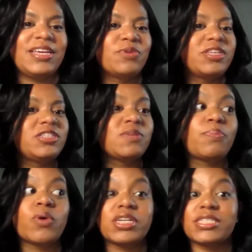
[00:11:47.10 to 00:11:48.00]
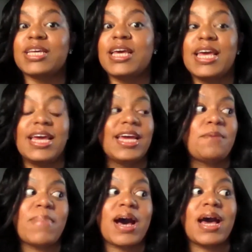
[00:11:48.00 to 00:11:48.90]
he really supports
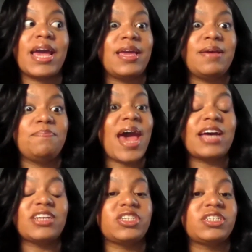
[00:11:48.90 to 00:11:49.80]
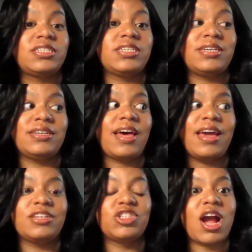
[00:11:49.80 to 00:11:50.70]
my passion to
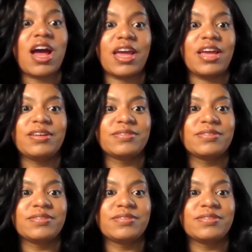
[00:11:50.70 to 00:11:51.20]
like try.